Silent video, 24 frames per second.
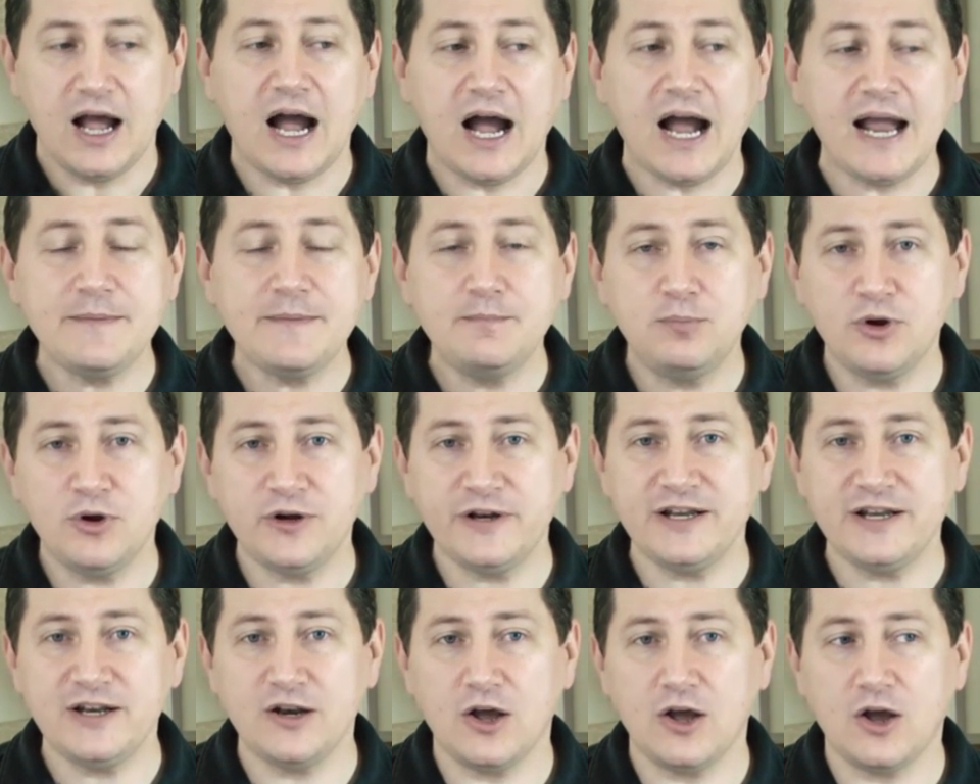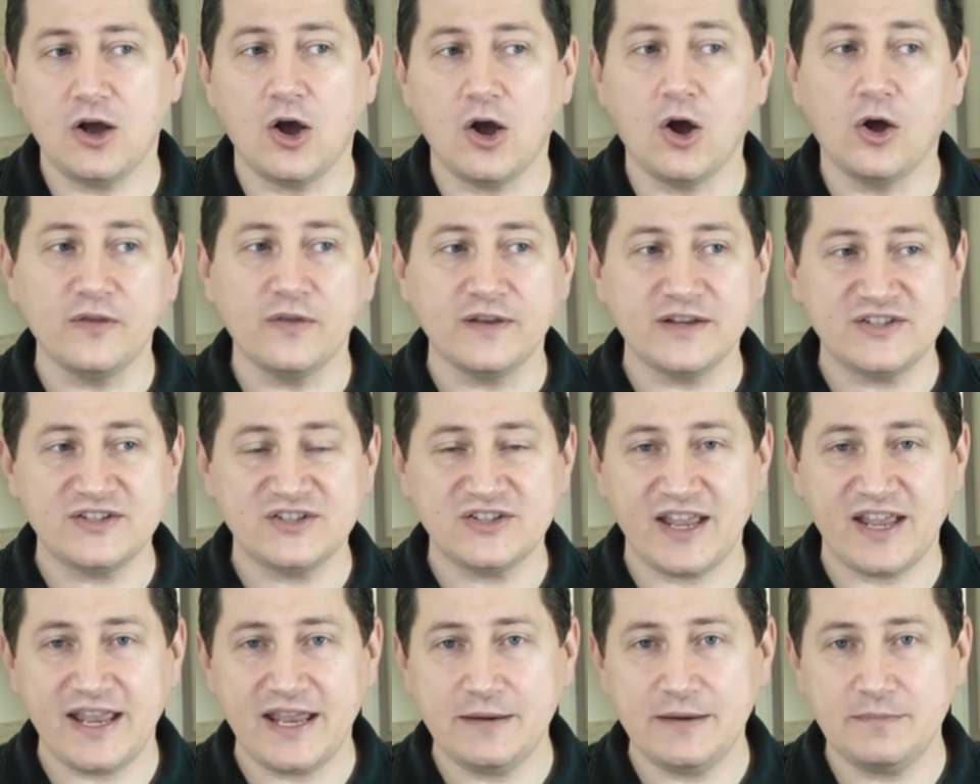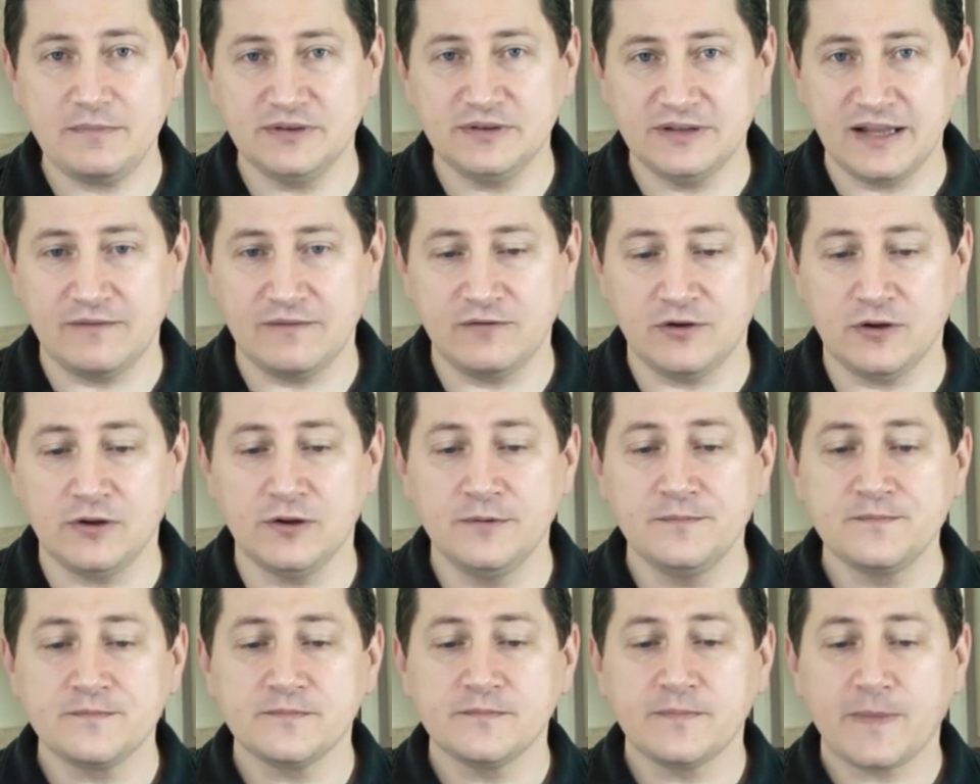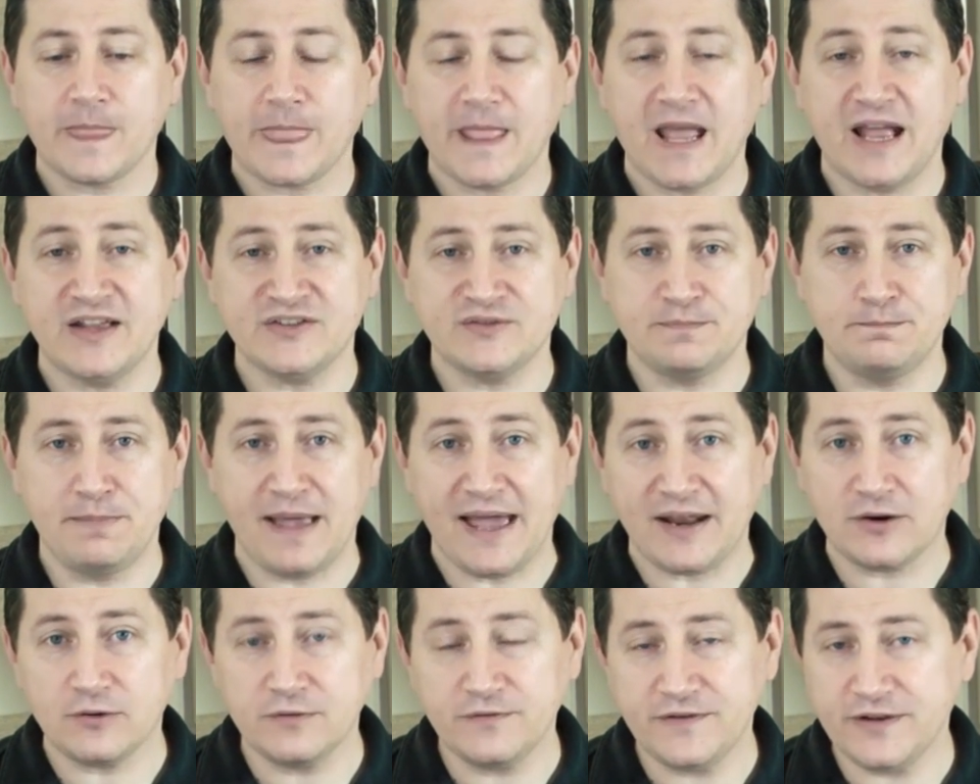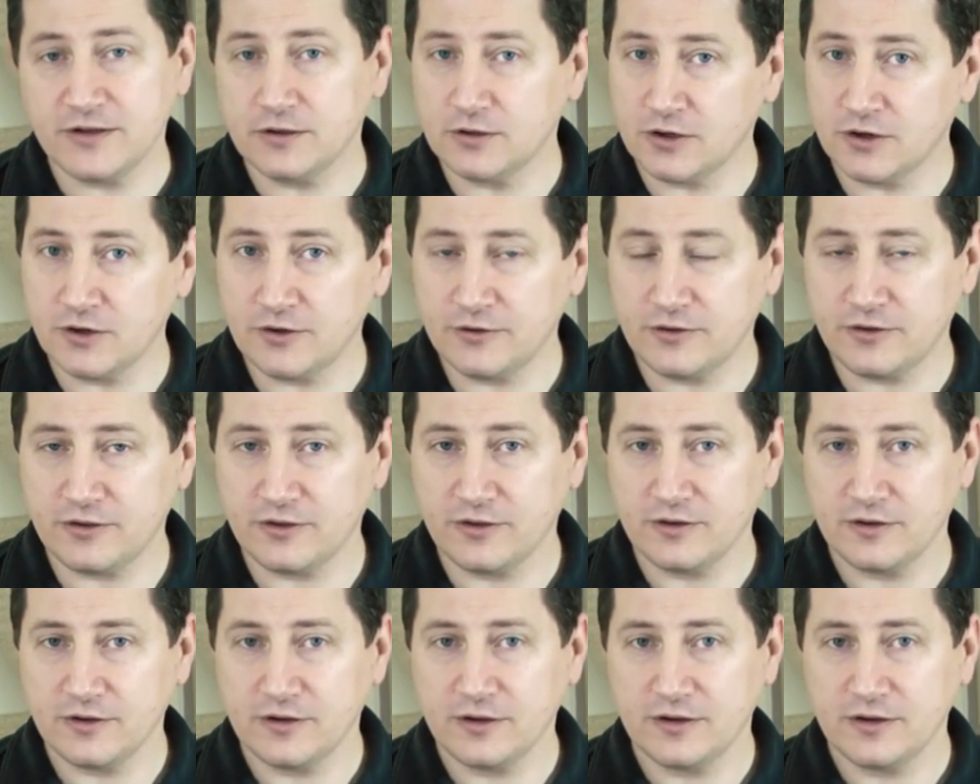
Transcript: I put it on the same level as Battlefield Earth,